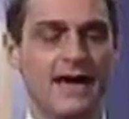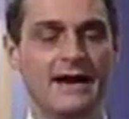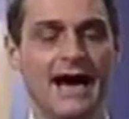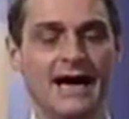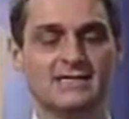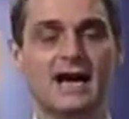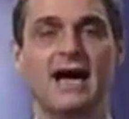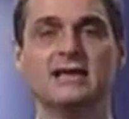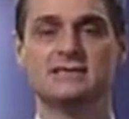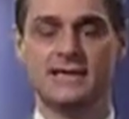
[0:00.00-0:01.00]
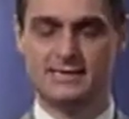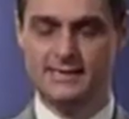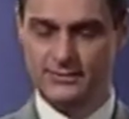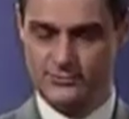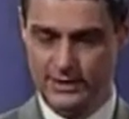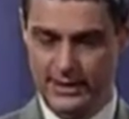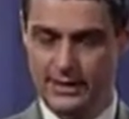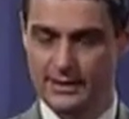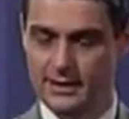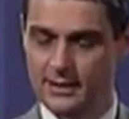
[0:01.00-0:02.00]
Then Isaiah
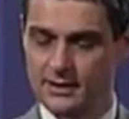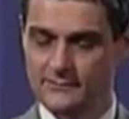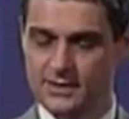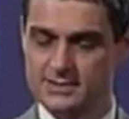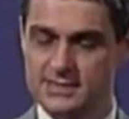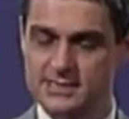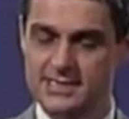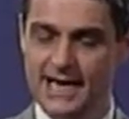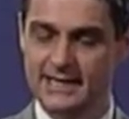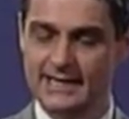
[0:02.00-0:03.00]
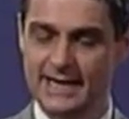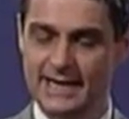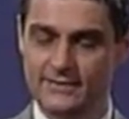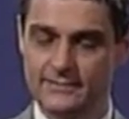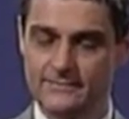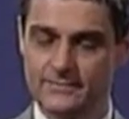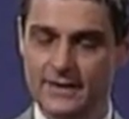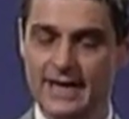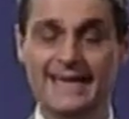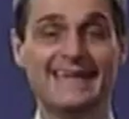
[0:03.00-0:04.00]
63, verses 10 and 11.
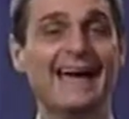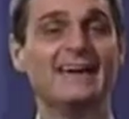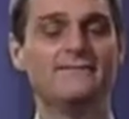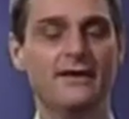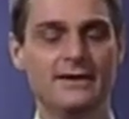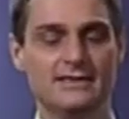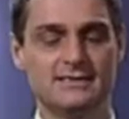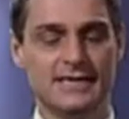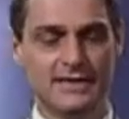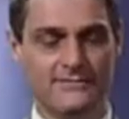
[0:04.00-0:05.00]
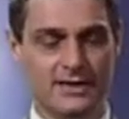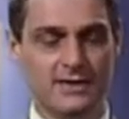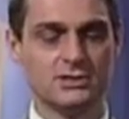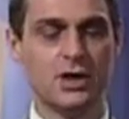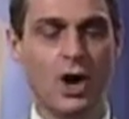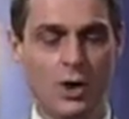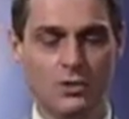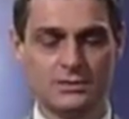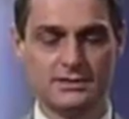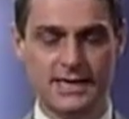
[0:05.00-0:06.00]
Again, a very significant
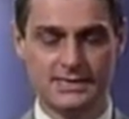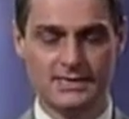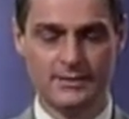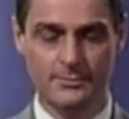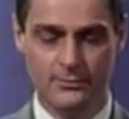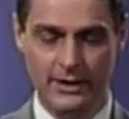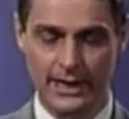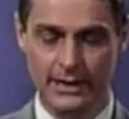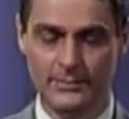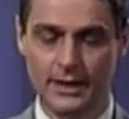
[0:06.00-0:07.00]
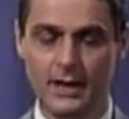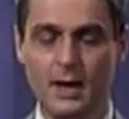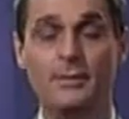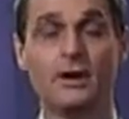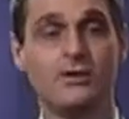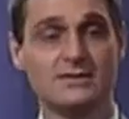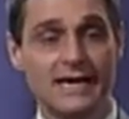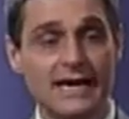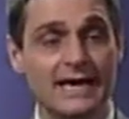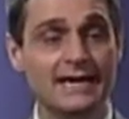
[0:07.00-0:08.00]
Old Testament prayer.
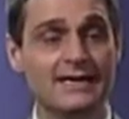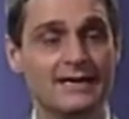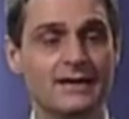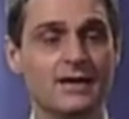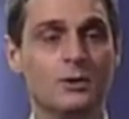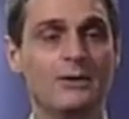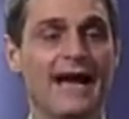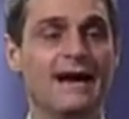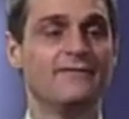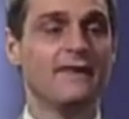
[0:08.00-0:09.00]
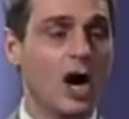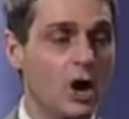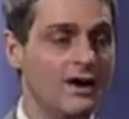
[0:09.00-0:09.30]
Because here we have the